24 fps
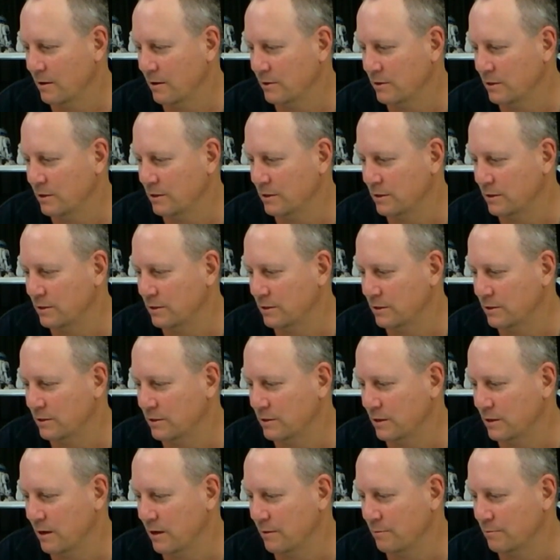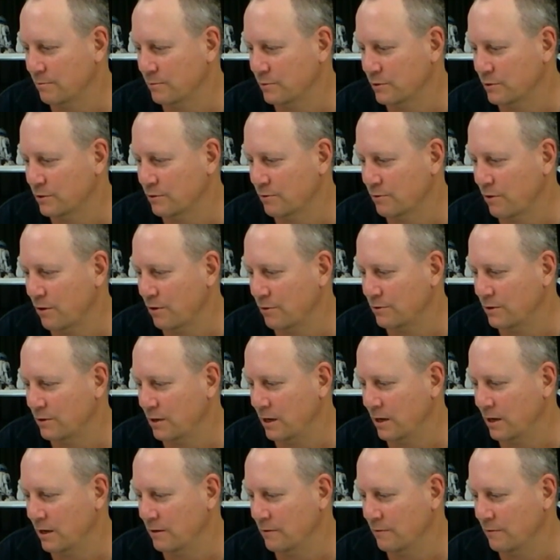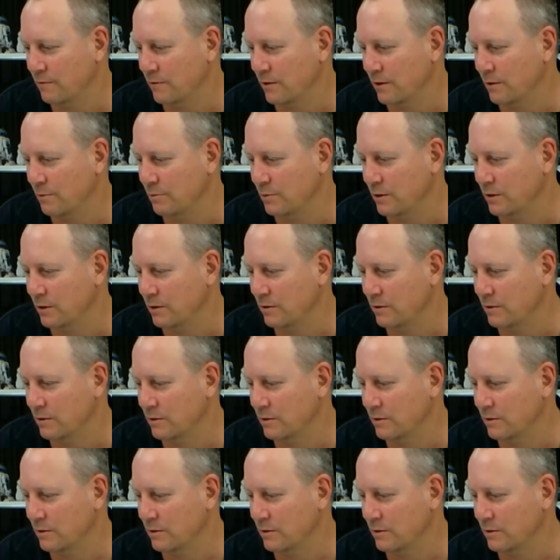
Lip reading: This is scrolled down a fair bit.